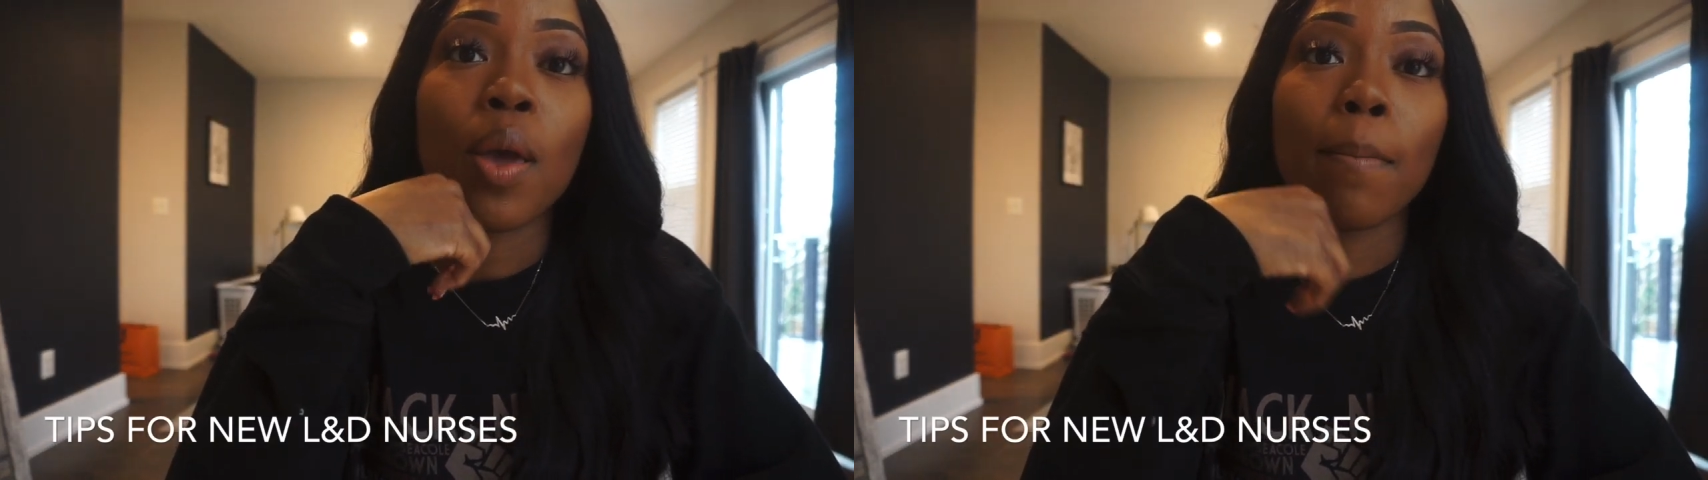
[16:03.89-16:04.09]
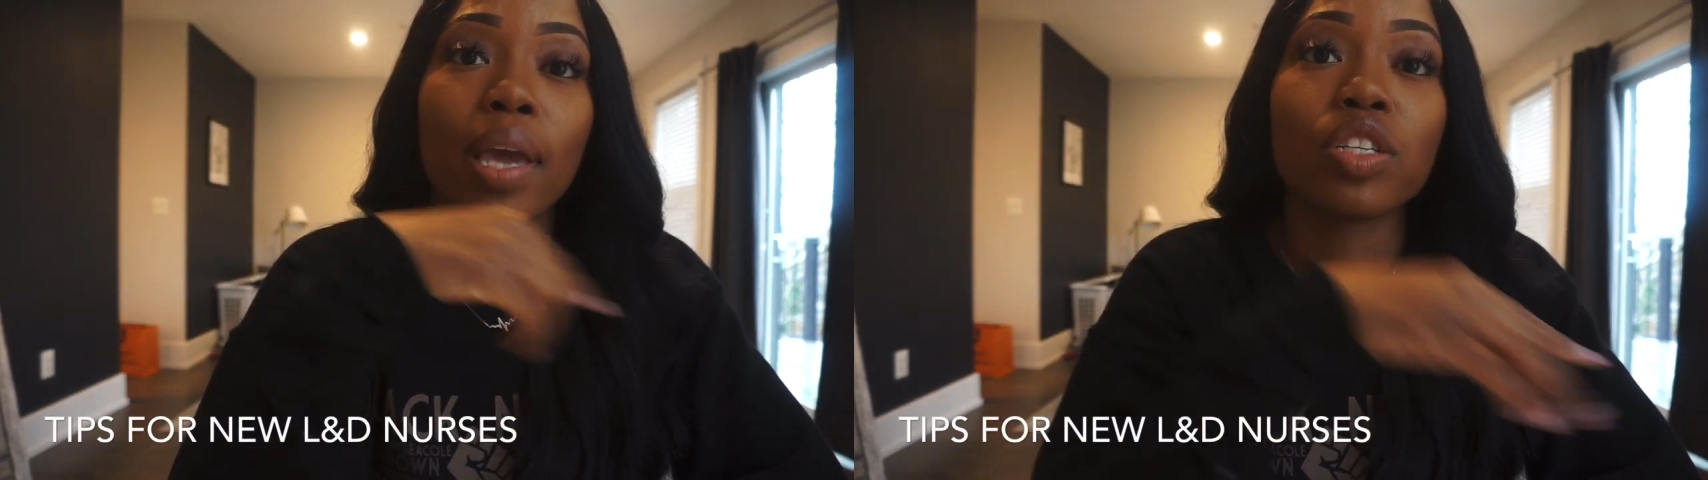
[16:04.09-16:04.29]

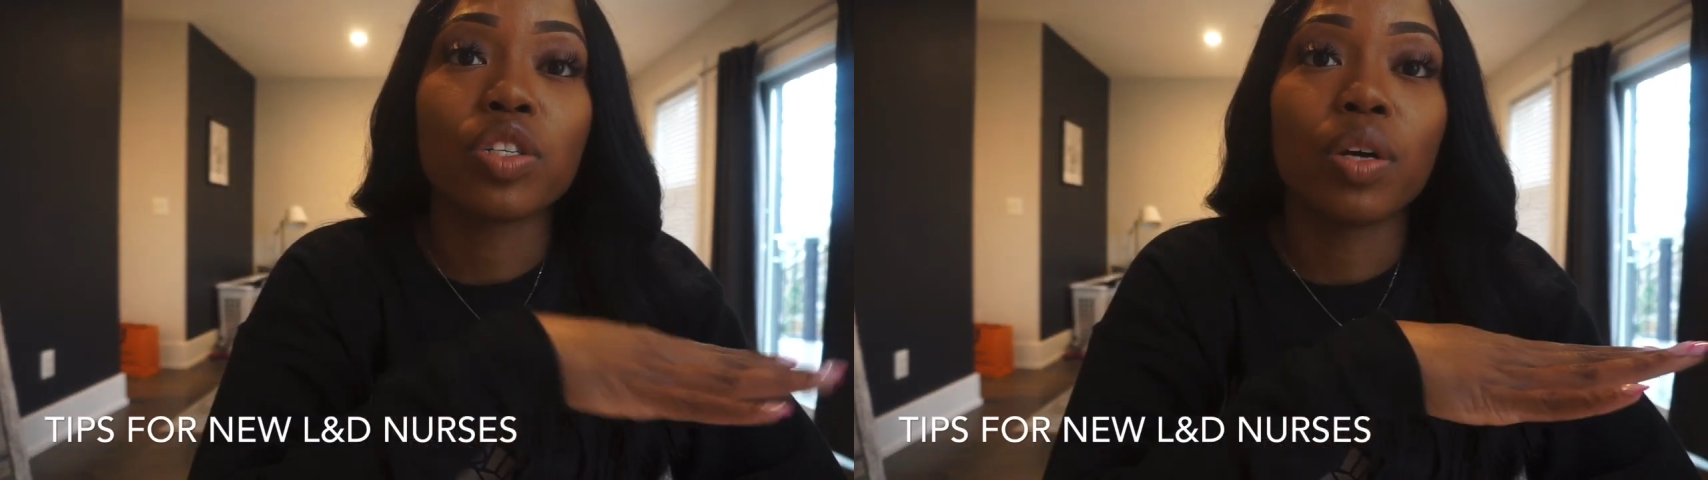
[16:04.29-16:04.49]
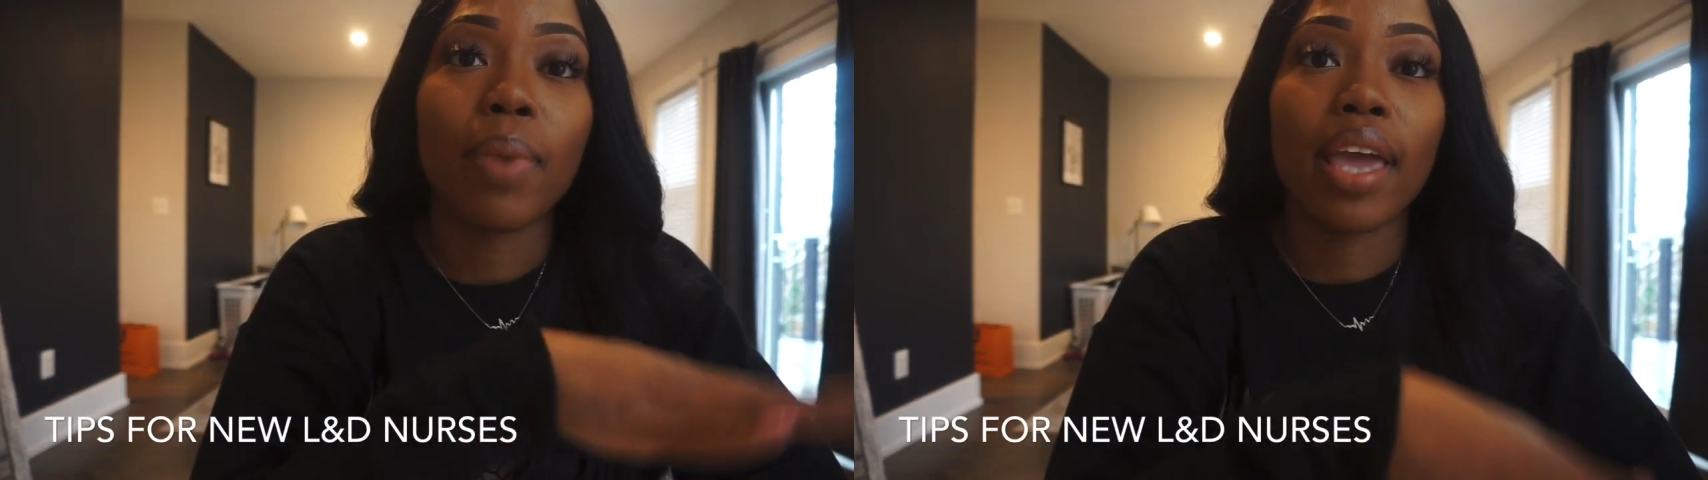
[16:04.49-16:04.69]
make sure
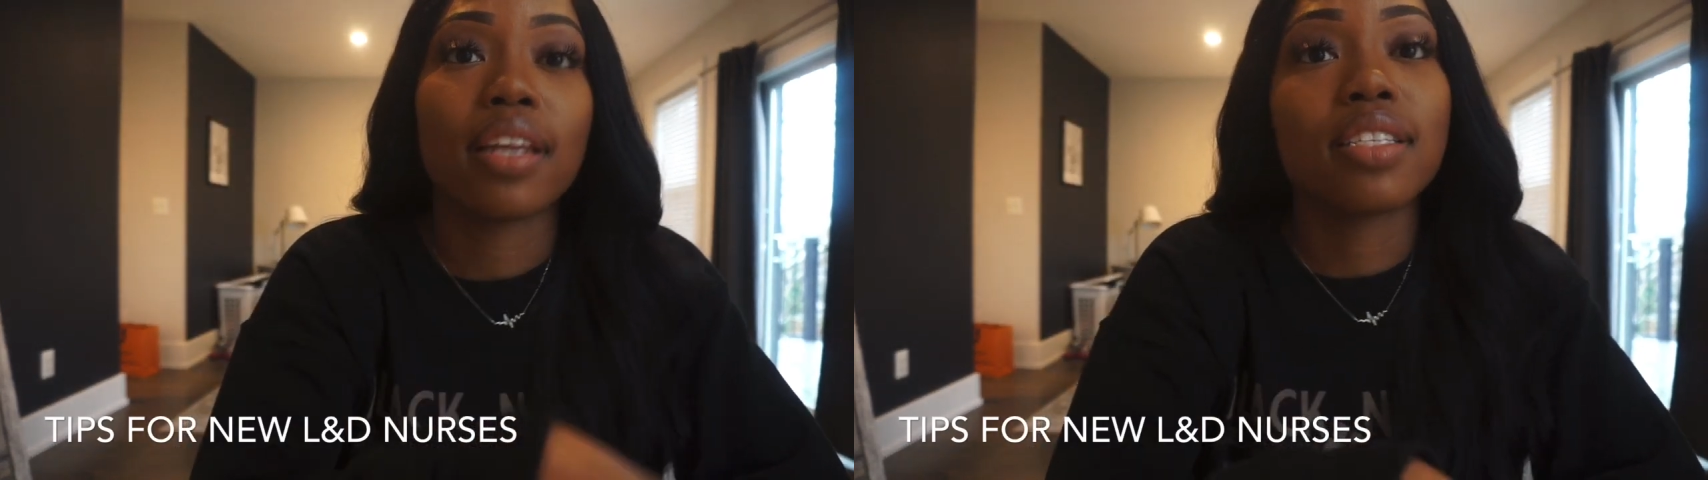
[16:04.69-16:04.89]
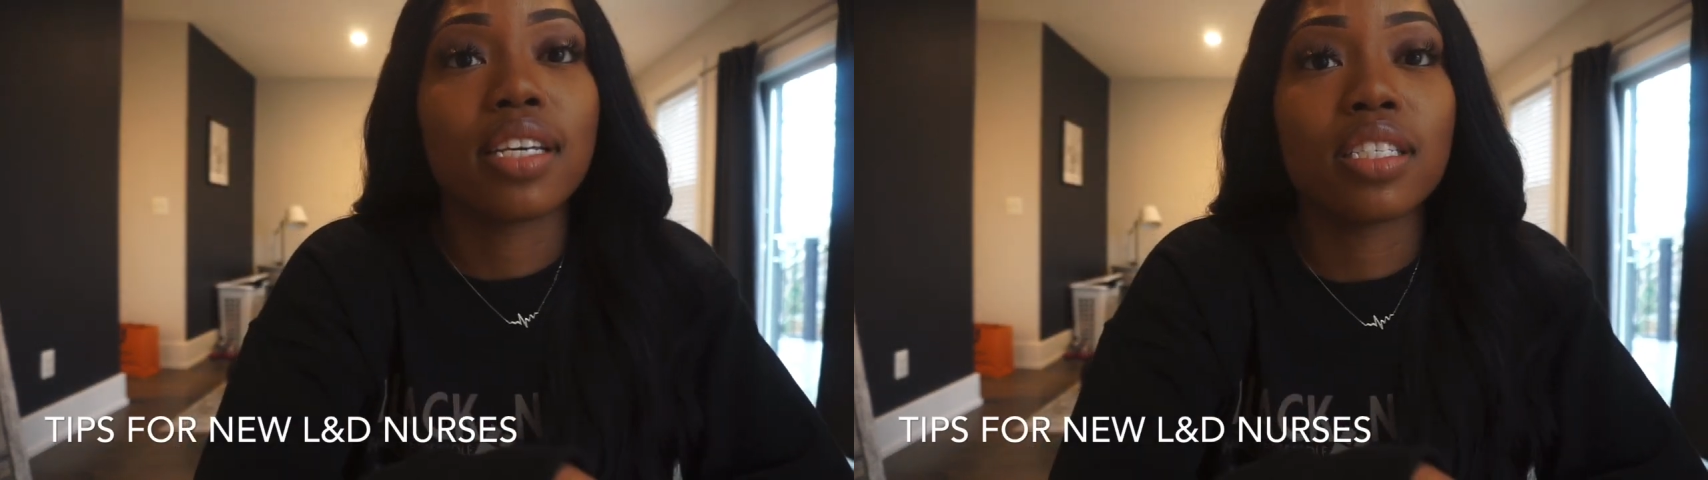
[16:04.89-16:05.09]
you're paying
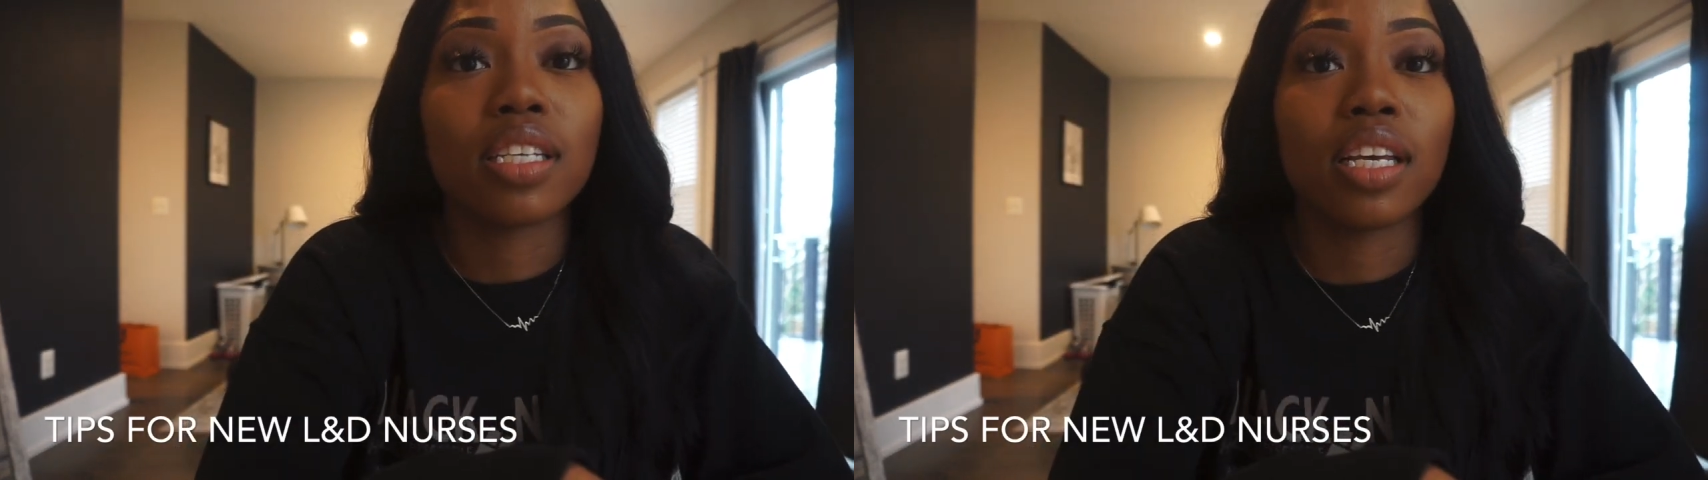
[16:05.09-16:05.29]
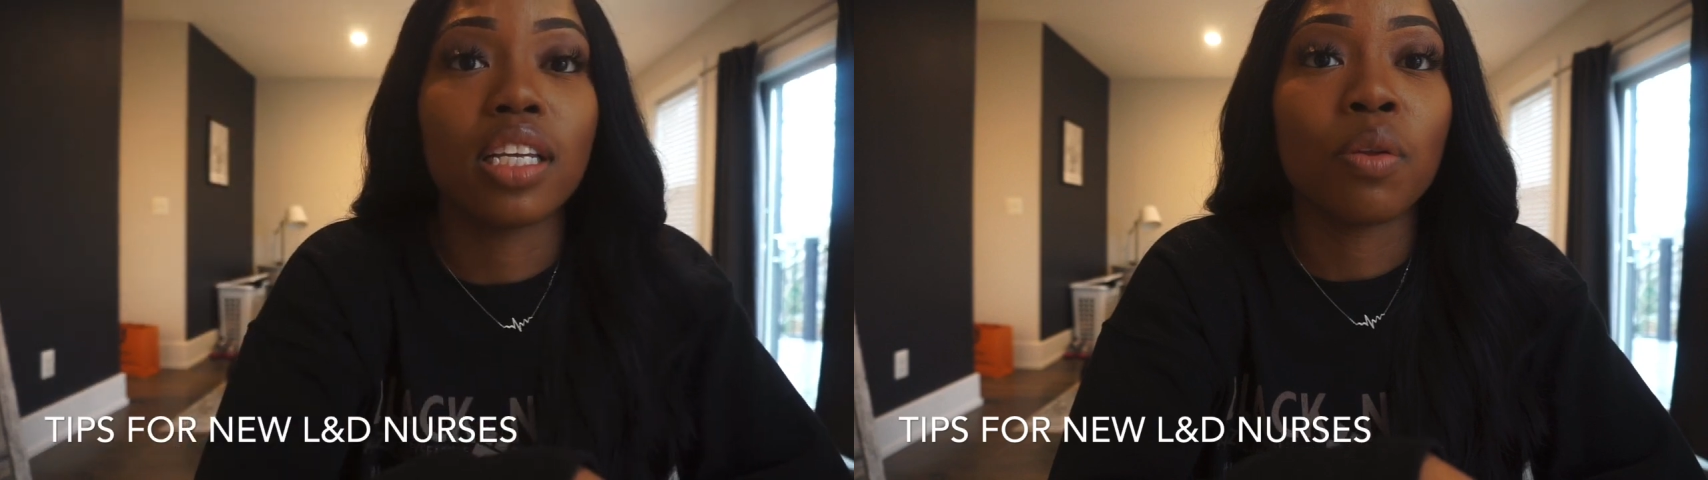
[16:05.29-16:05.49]

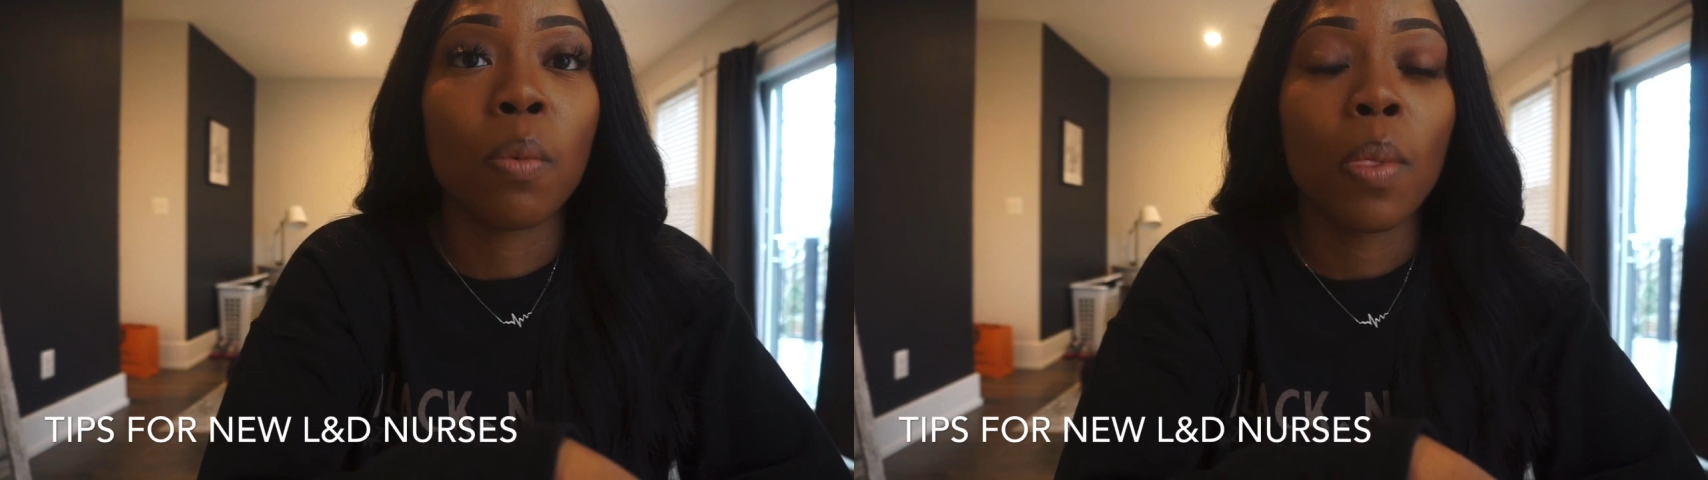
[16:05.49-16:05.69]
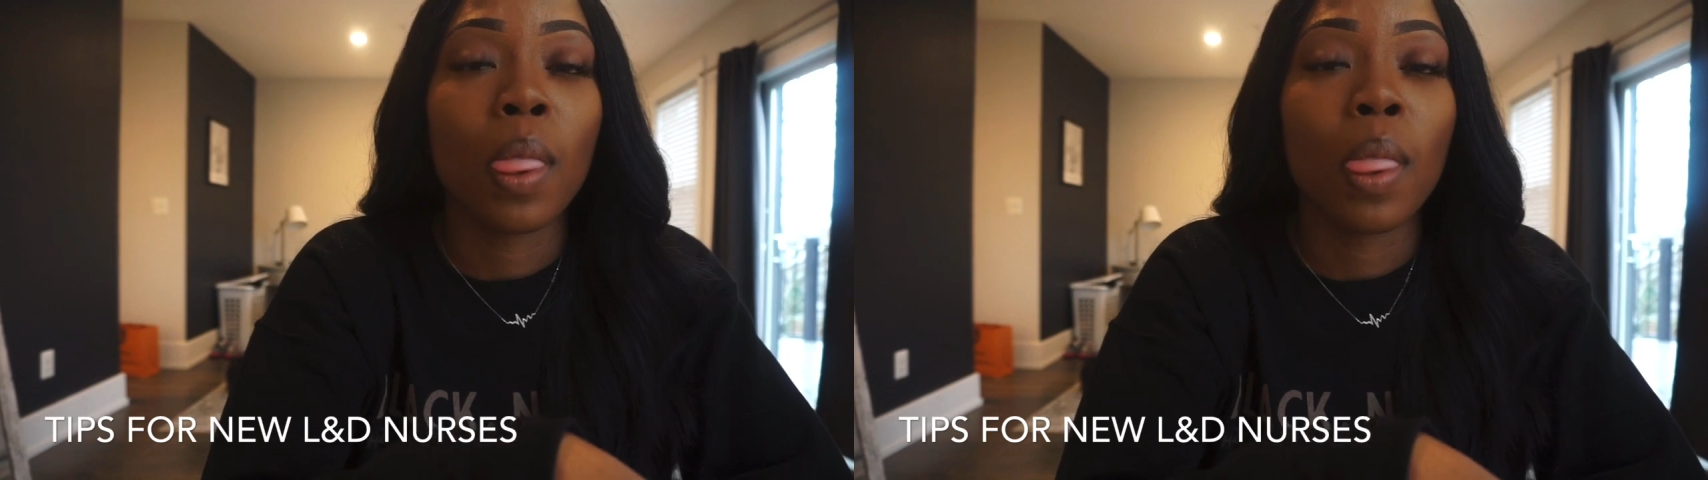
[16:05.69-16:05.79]
attention.